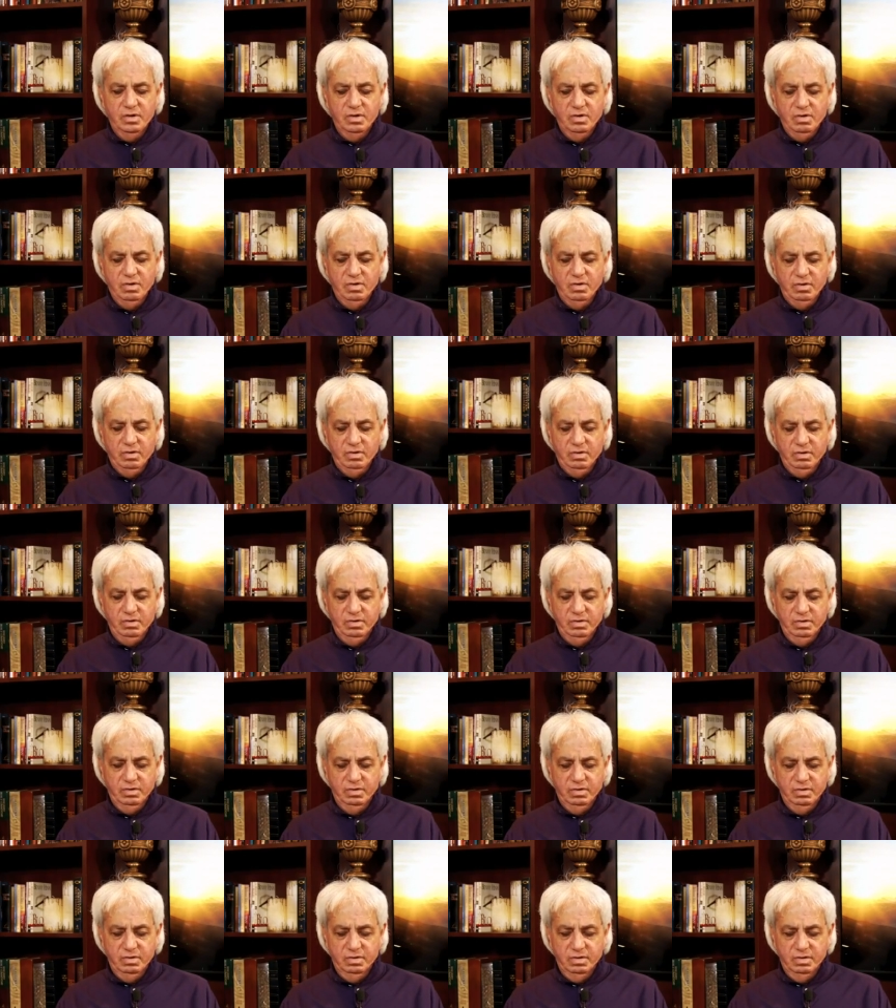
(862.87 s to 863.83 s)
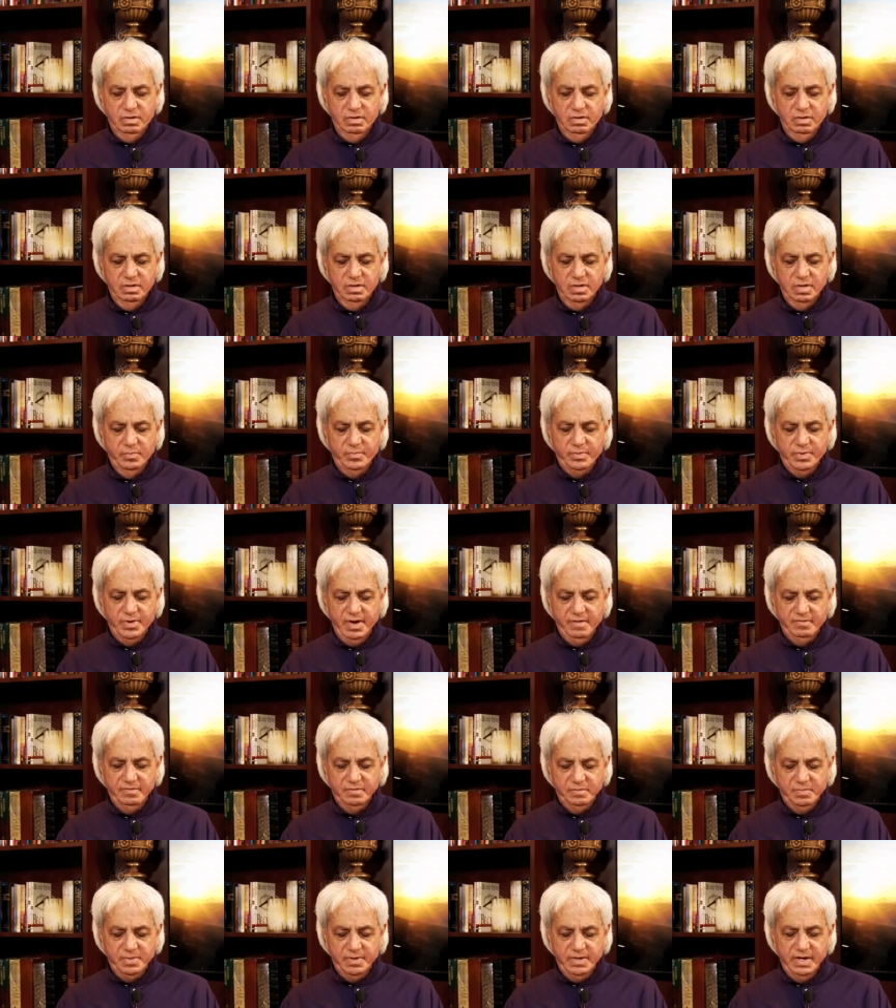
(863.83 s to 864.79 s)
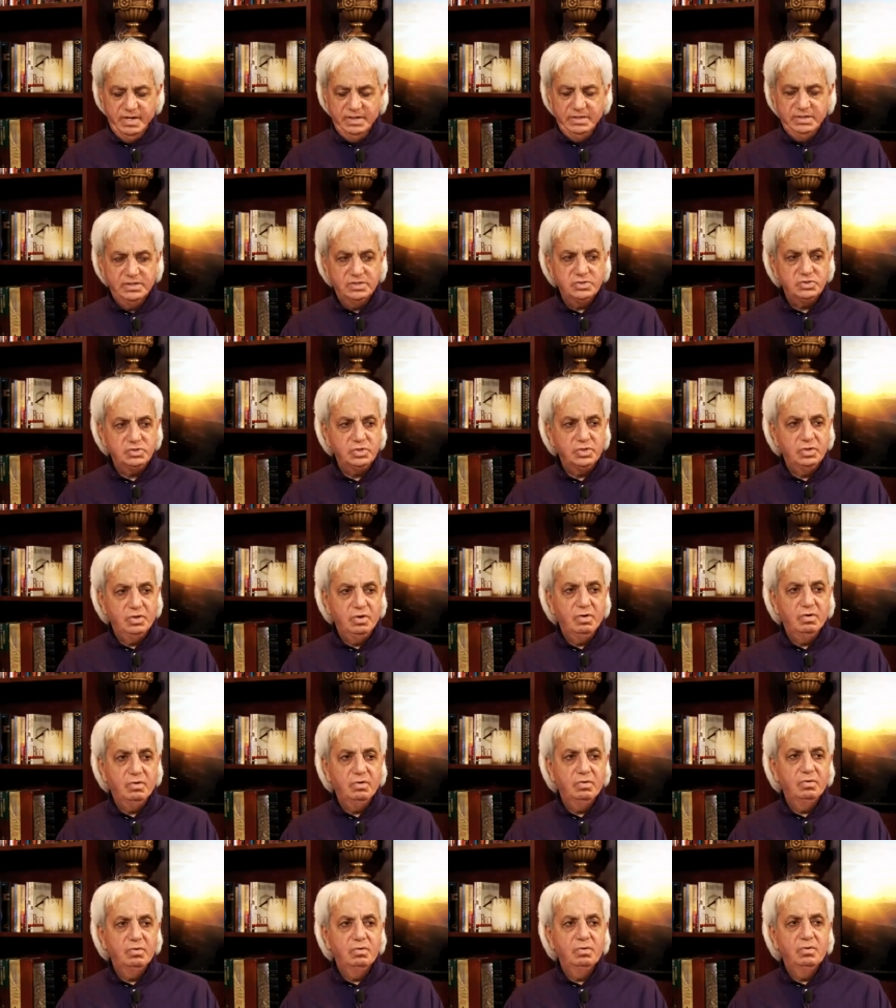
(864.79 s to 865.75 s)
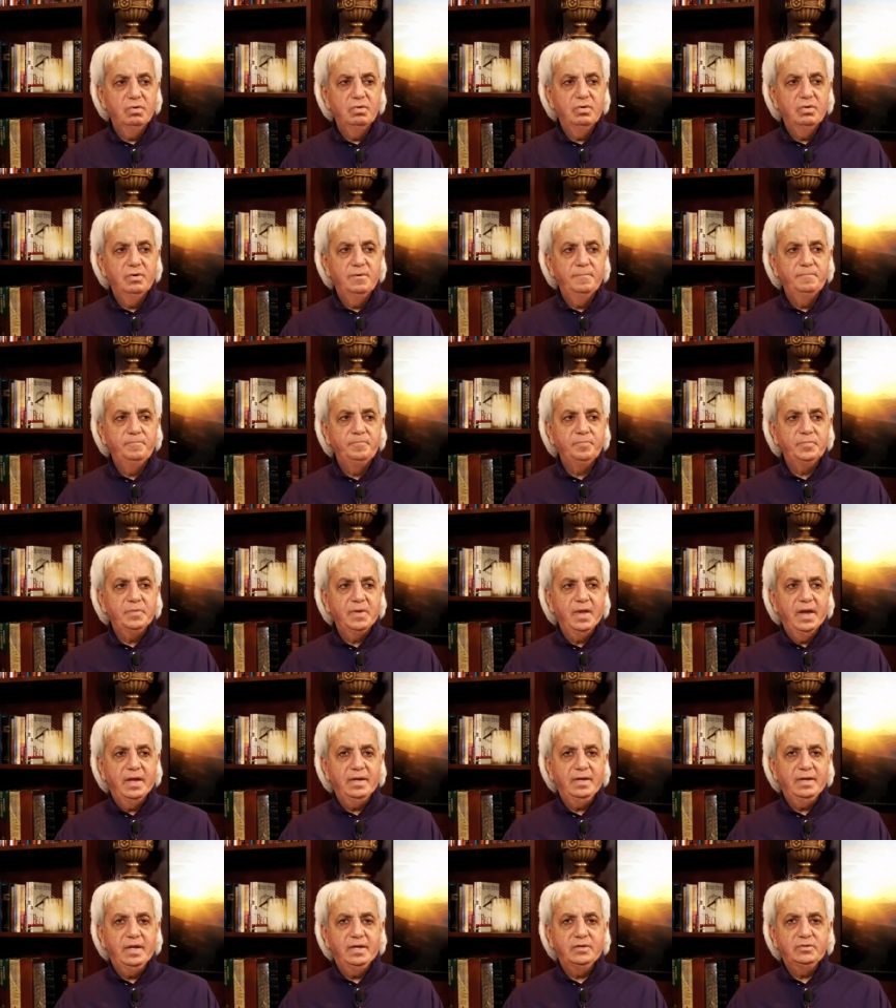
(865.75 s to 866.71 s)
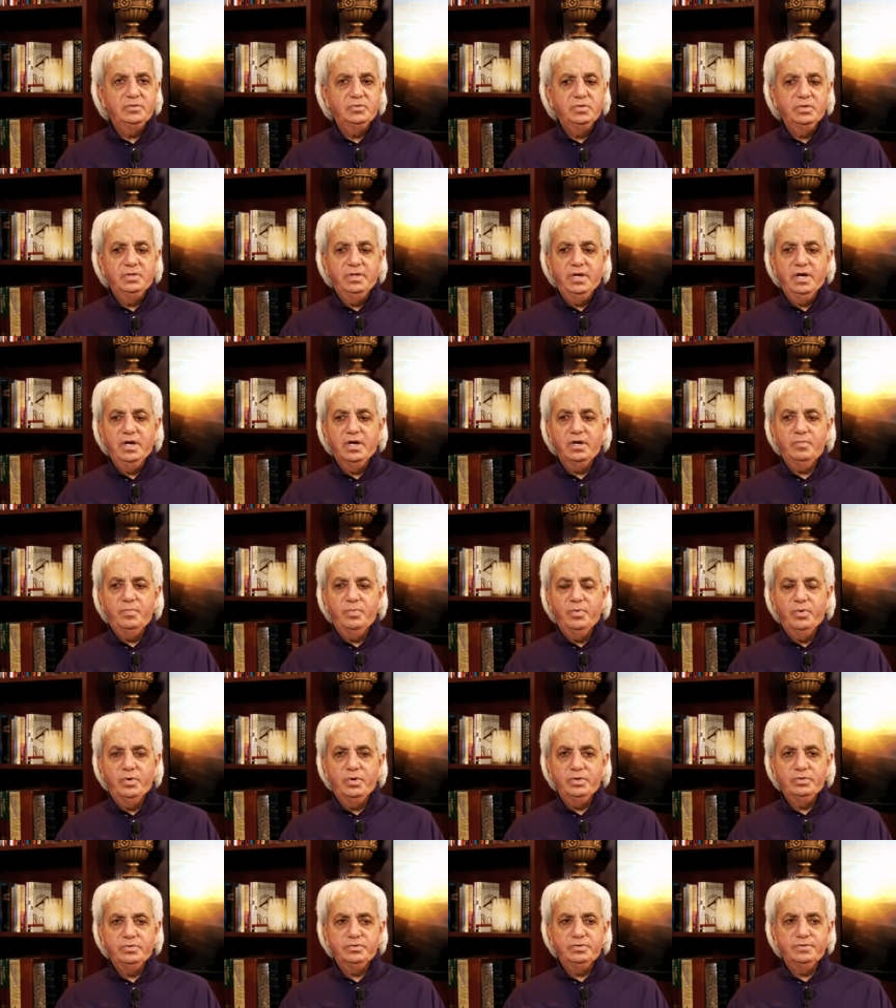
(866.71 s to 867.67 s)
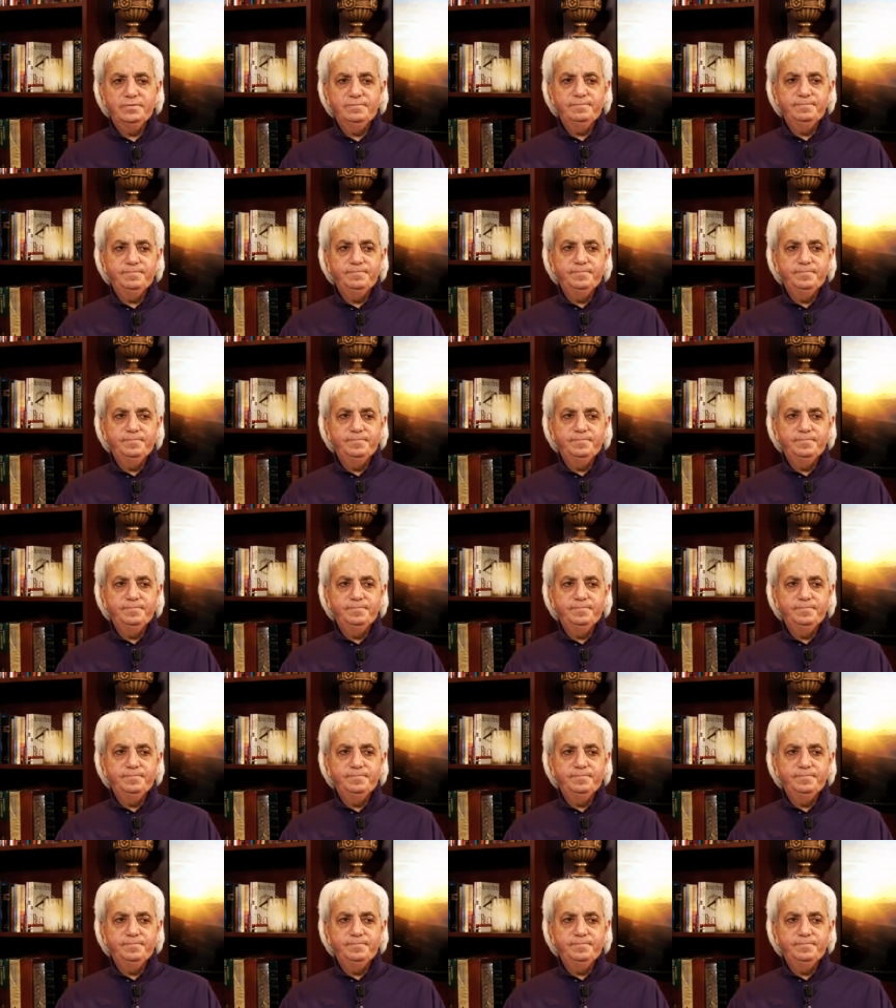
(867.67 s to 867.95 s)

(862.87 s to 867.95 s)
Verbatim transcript: on a private plane years ago. I got to the airport